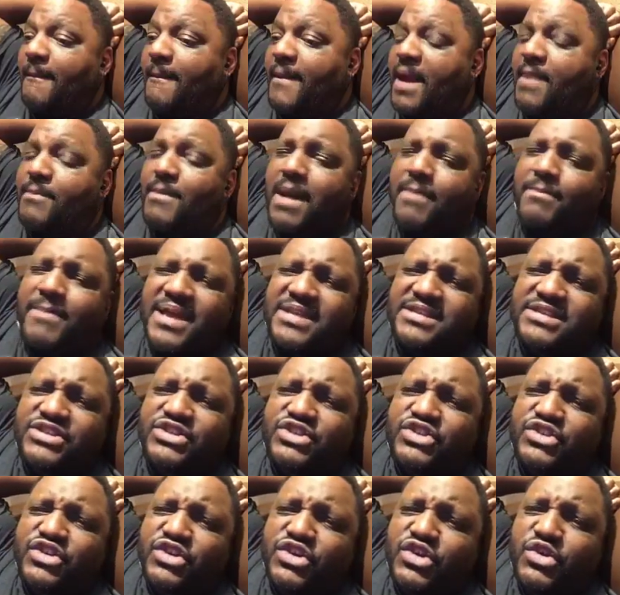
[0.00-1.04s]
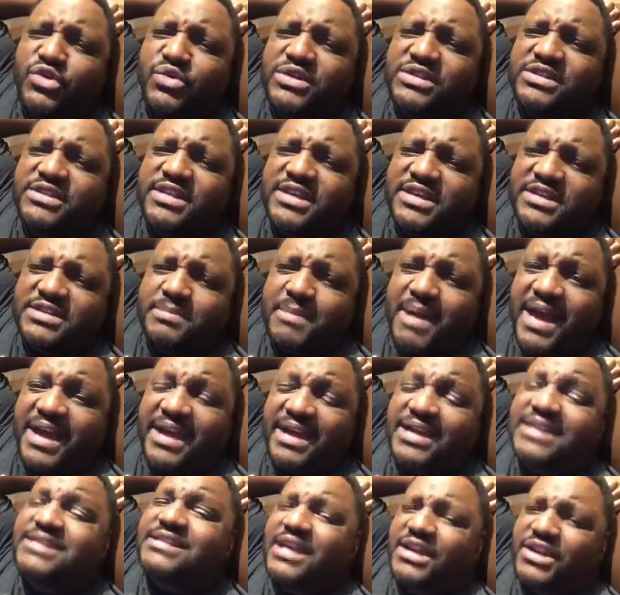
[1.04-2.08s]
And my message to you is this, Mike,
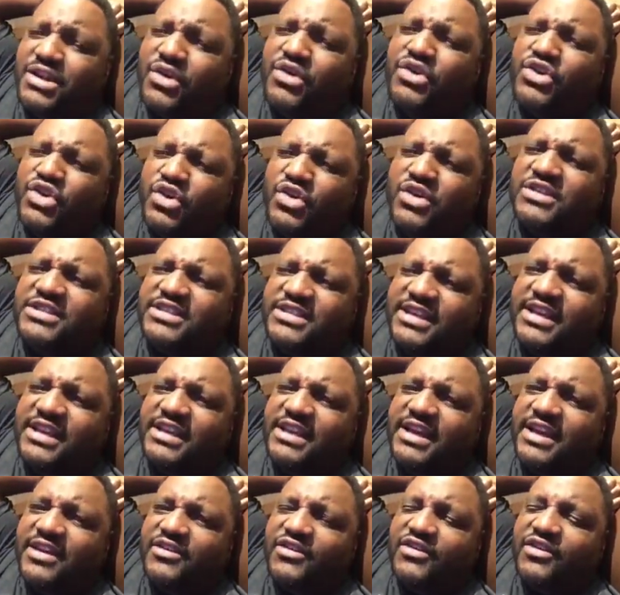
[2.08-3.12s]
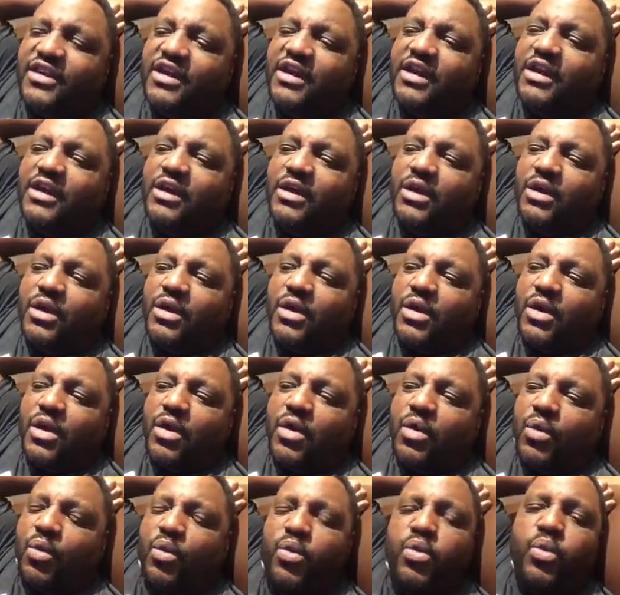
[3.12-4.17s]
because I know you're going to see this.
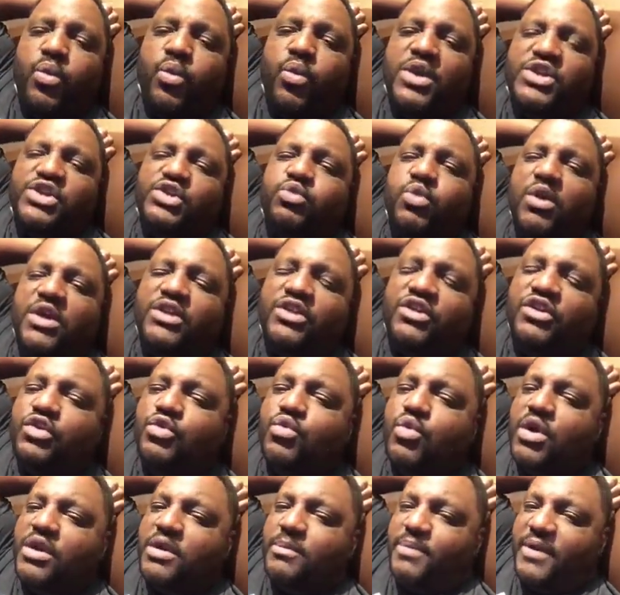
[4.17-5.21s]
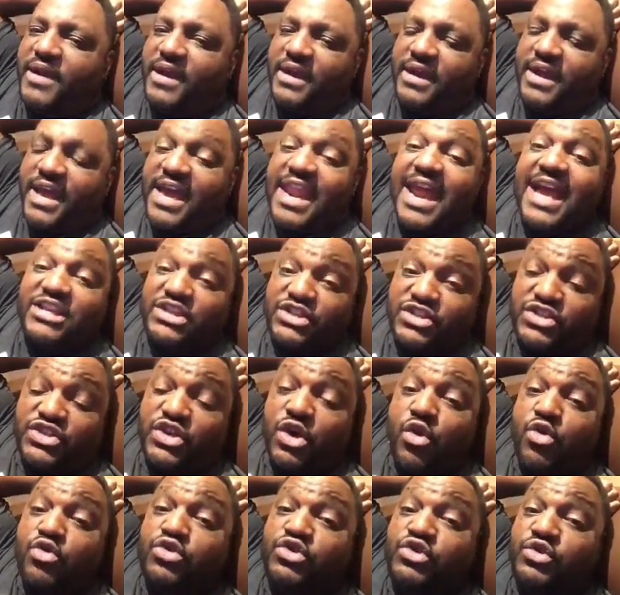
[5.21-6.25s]
Which one do you want to be? And I just
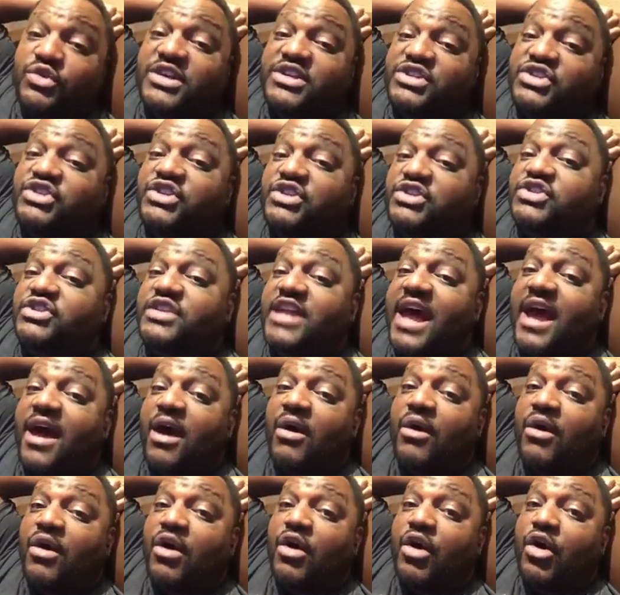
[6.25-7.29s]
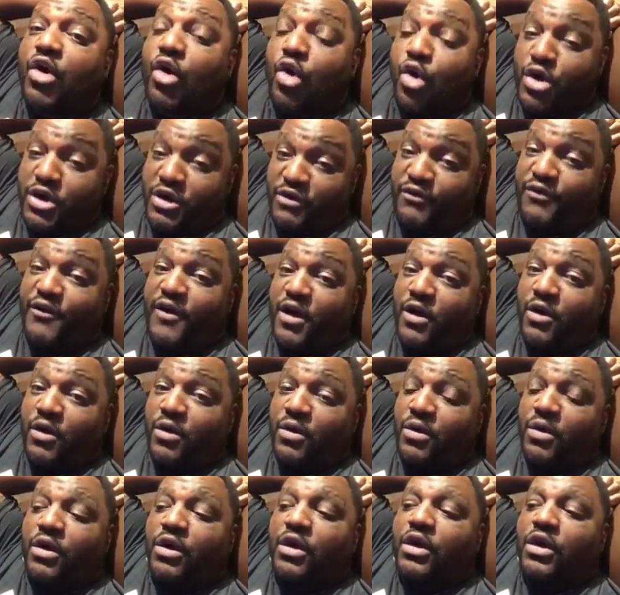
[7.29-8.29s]
told you this just now on the phone.